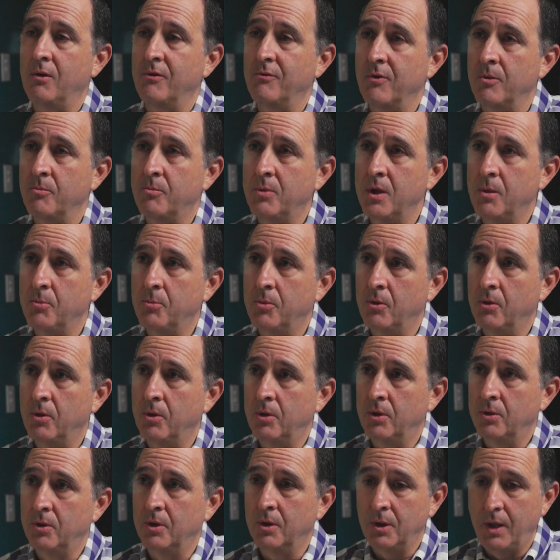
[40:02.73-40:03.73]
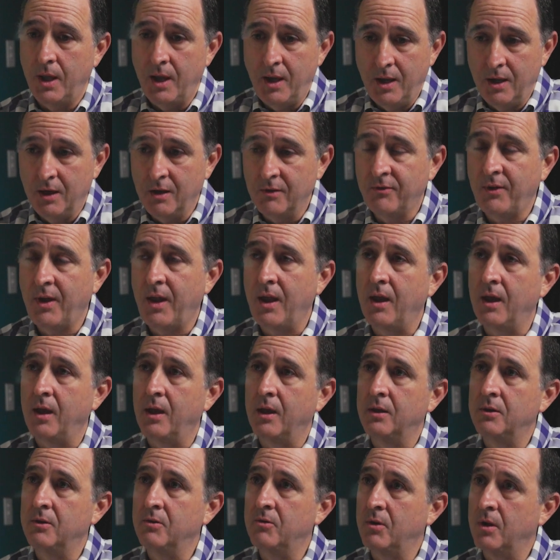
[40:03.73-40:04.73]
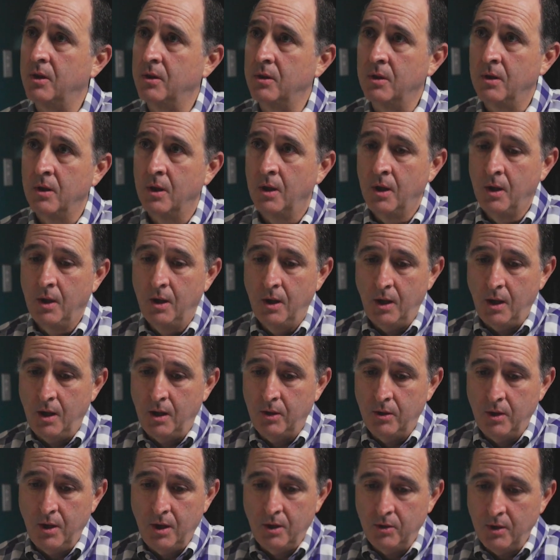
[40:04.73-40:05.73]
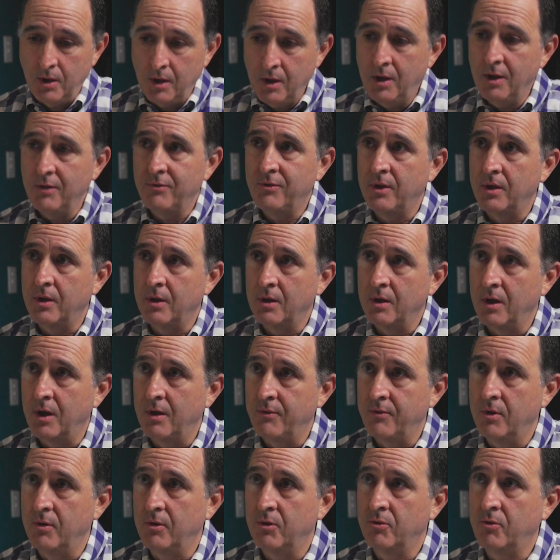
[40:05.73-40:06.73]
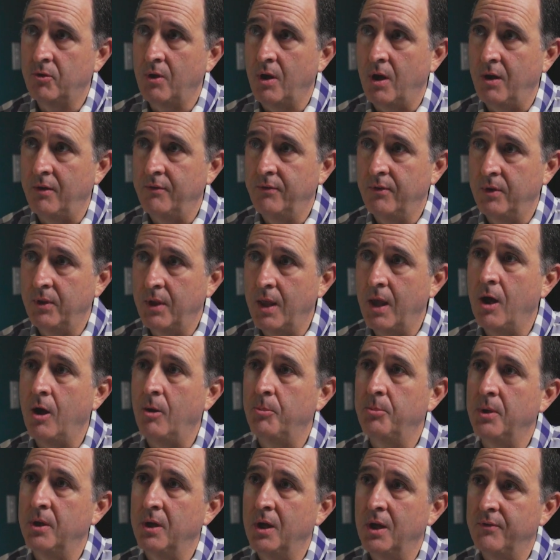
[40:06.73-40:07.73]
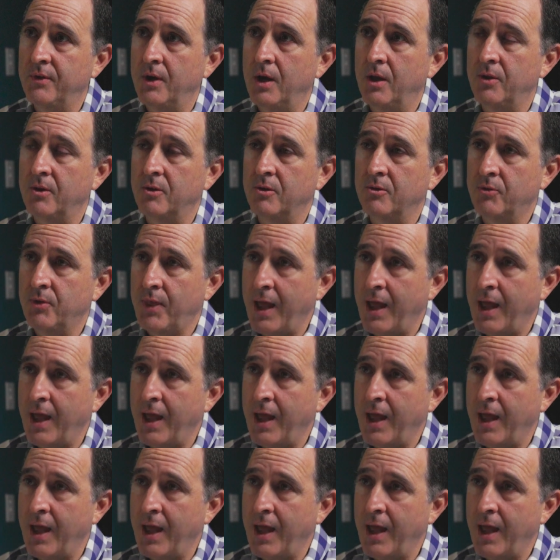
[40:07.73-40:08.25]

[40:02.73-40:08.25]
for people and the laying of hands and the giving of yourself and the helping of others.